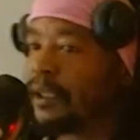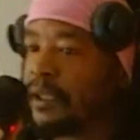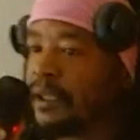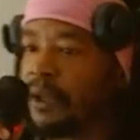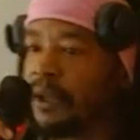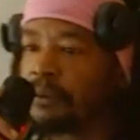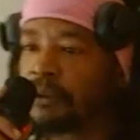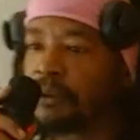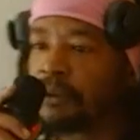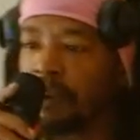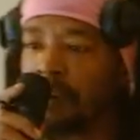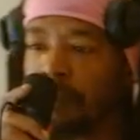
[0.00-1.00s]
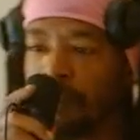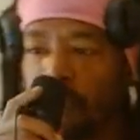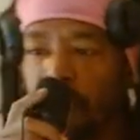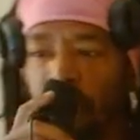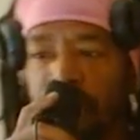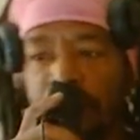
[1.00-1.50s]
the gills on the
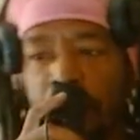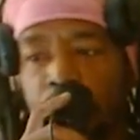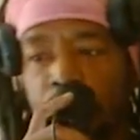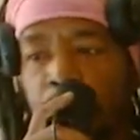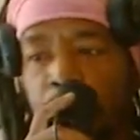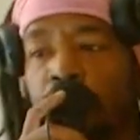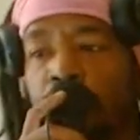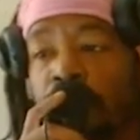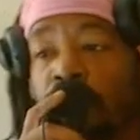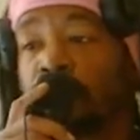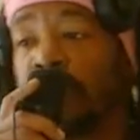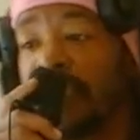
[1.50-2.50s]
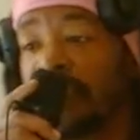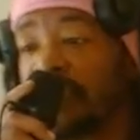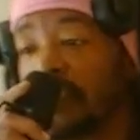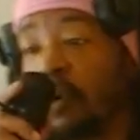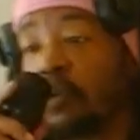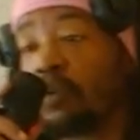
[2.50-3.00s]
purest, most potent strains
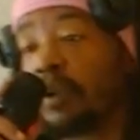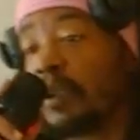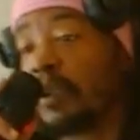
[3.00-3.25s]
known to